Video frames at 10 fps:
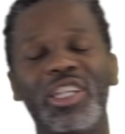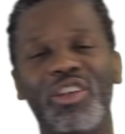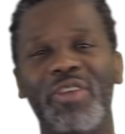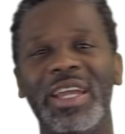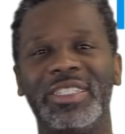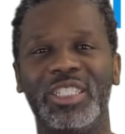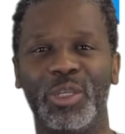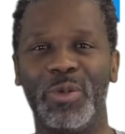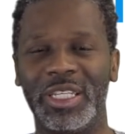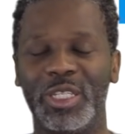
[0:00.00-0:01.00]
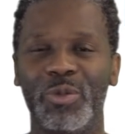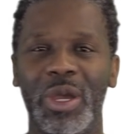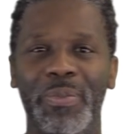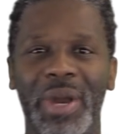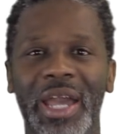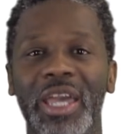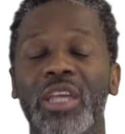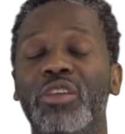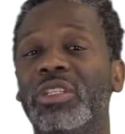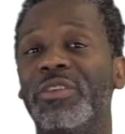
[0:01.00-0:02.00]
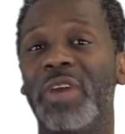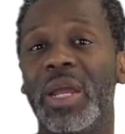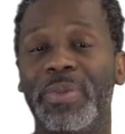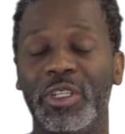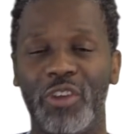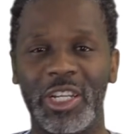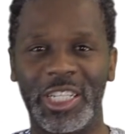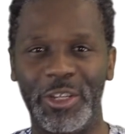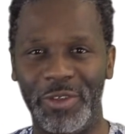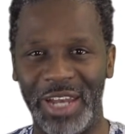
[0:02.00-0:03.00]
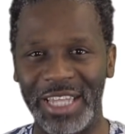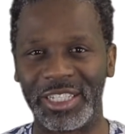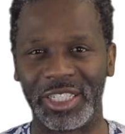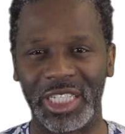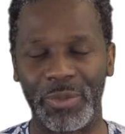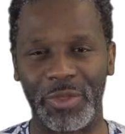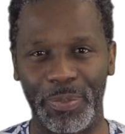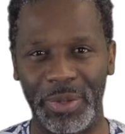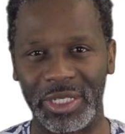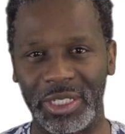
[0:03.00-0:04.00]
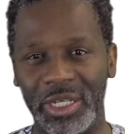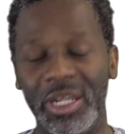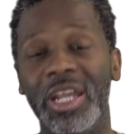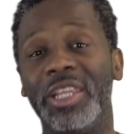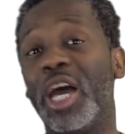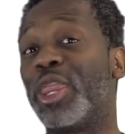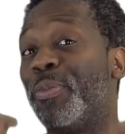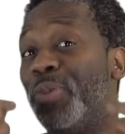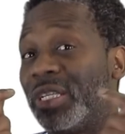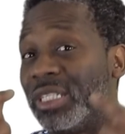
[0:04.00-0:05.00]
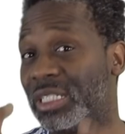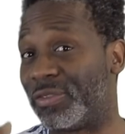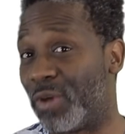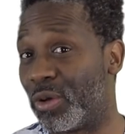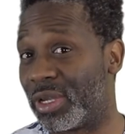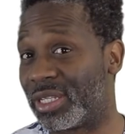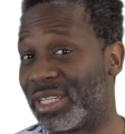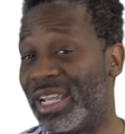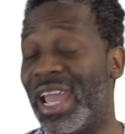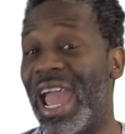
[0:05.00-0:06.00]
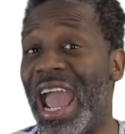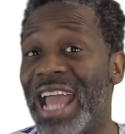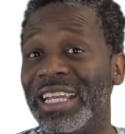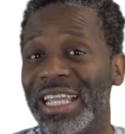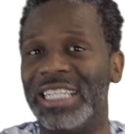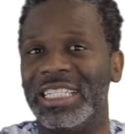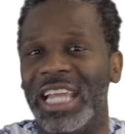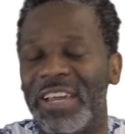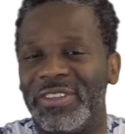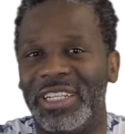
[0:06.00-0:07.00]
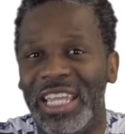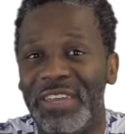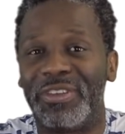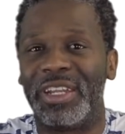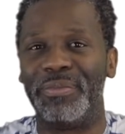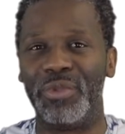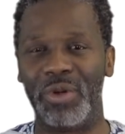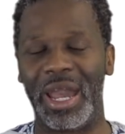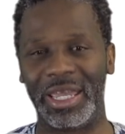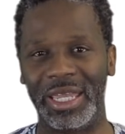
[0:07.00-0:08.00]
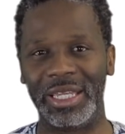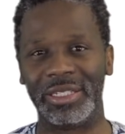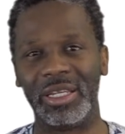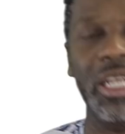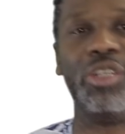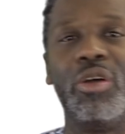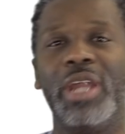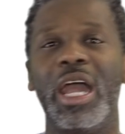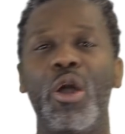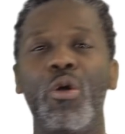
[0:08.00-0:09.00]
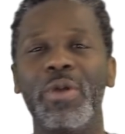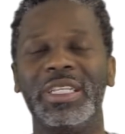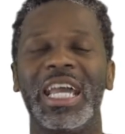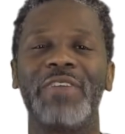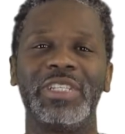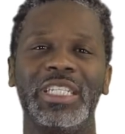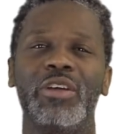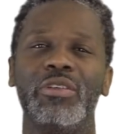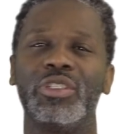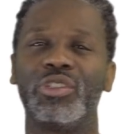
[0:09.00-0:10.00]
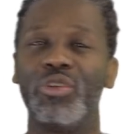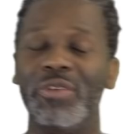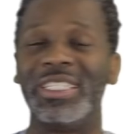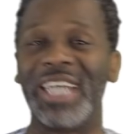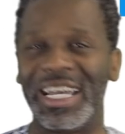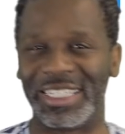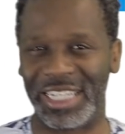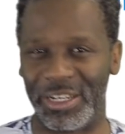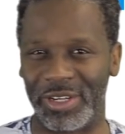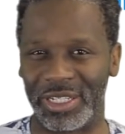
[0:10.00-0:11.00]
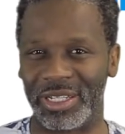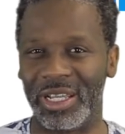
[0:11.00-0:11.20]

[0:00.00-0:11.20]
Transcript: to create a situation whereby you develop a trusting relationship with the person other person's focused, and is left even more at ease. Don't always have to tell stories that are serious.